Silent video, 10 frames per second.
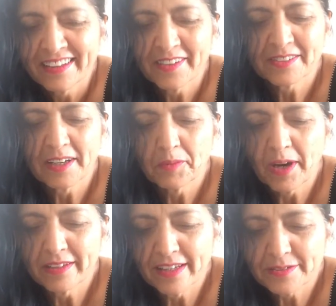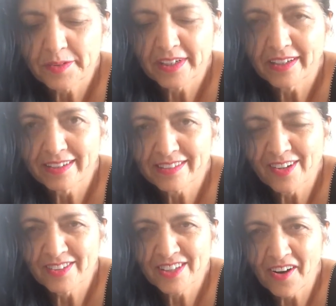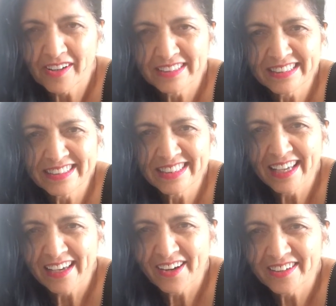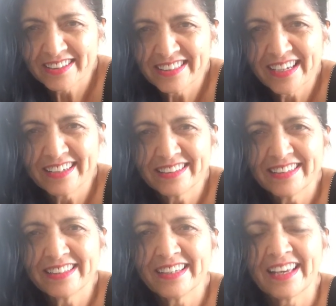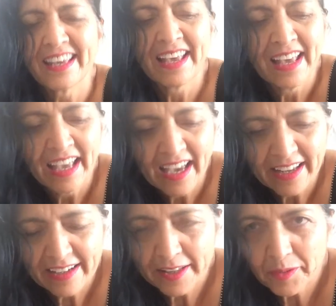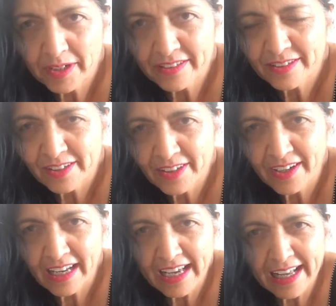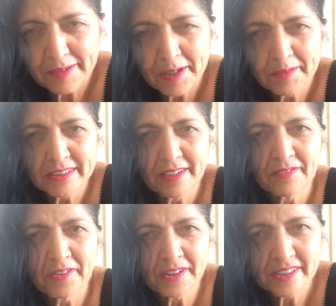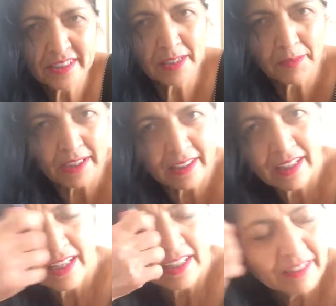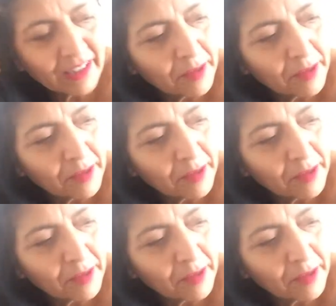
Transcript: there's that one that's really good. It's called Tardid, T-A-R-D-I-D. Another one is Sultan Al-Qalbam. It's in Farsi, but you